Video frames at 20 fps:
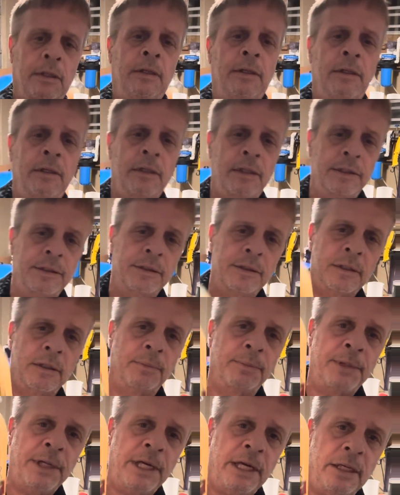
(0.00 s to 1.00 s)
because it's
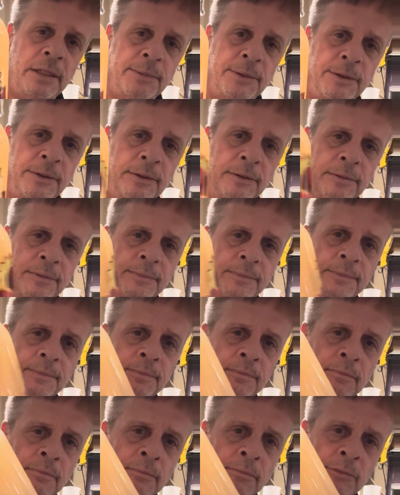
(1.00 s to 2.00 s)
compatible,
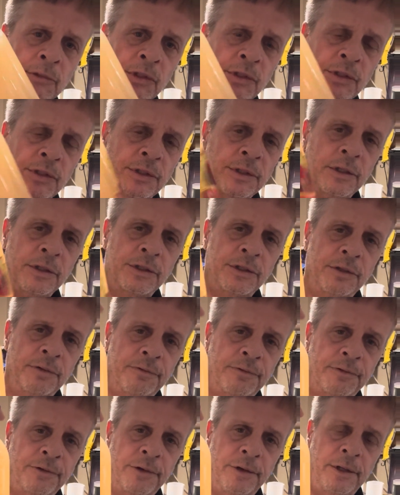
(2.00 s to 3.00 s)

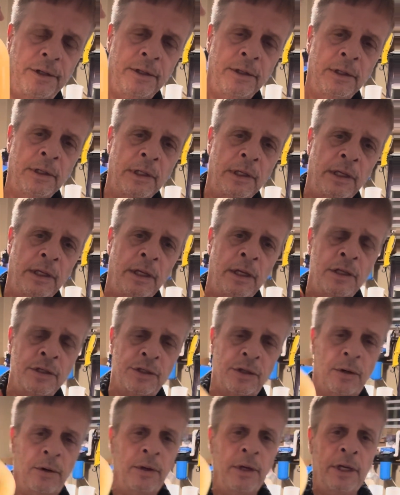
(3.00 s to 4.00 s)
structure-free.
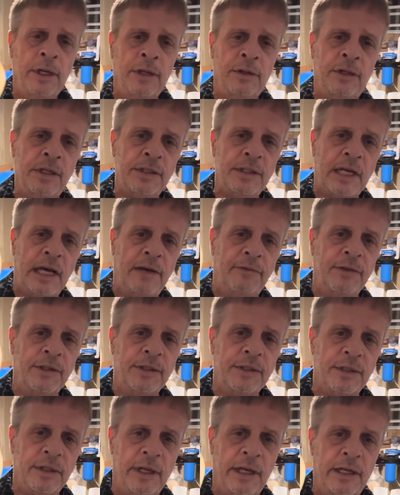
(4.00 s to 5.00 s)
So this
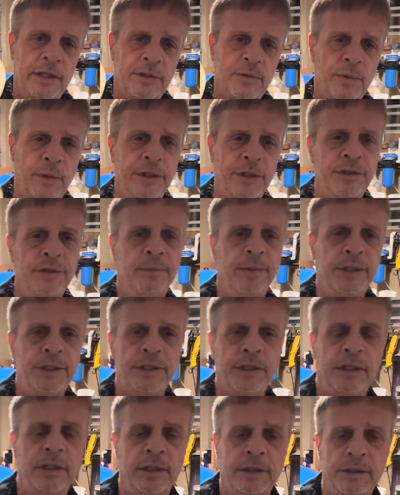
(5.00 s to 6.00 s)
obviously has way too
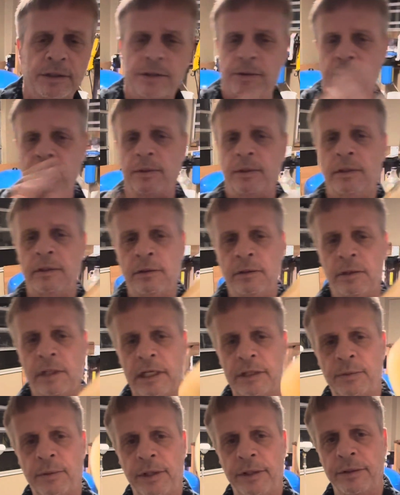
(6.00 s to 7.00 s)
much in it, so
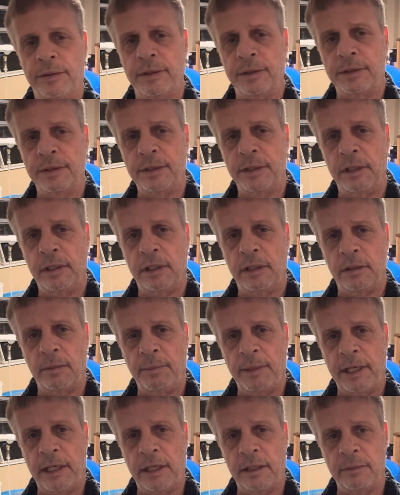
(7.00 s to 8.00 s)
that's why you can see it on the
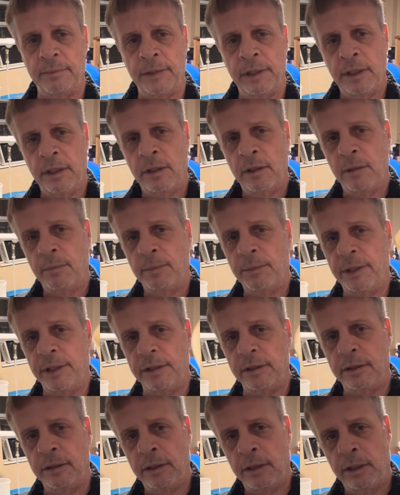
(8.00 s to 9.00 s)
bottom. But
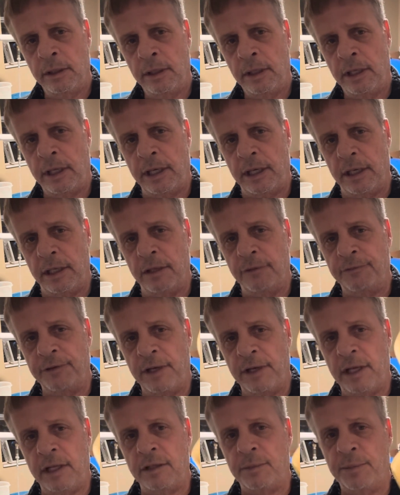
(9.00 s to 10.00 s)
if it
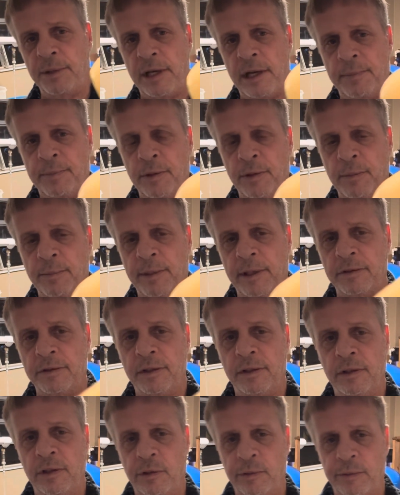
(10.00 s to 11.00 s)
had the proper amount
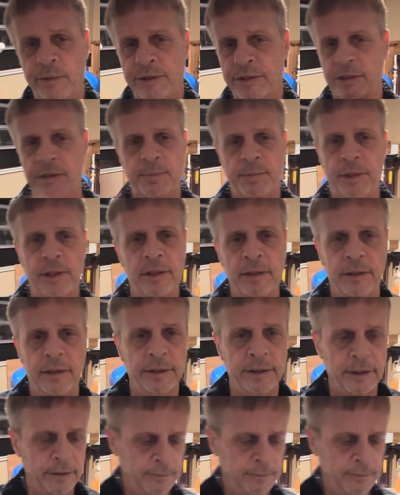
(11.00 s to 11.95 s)
in there, it would just be clear.